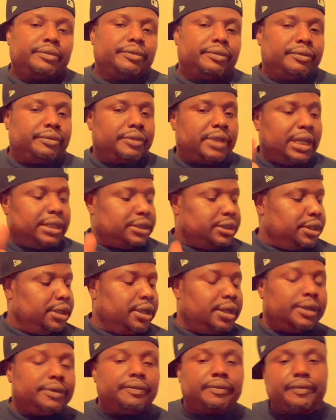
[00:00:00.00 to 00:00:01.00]
That's
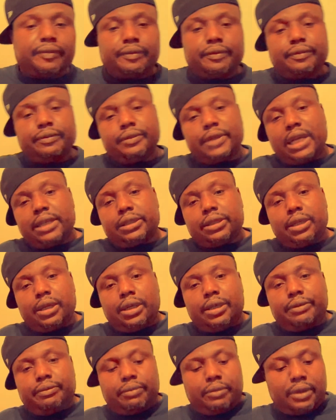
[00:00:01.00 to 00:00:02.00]
good. That's
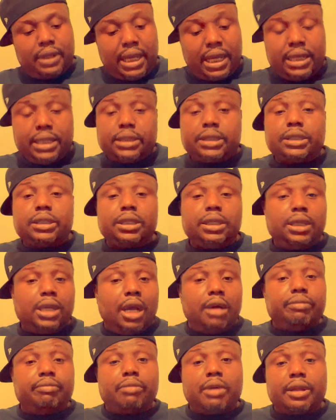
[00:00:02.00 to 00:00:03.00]
good. And this is a
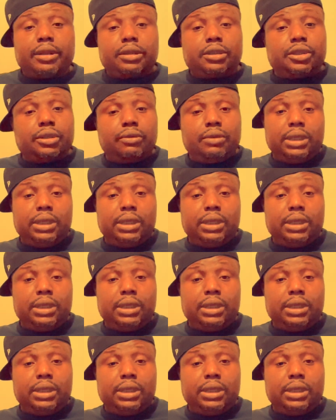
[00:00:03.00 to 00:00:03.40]
young brother too.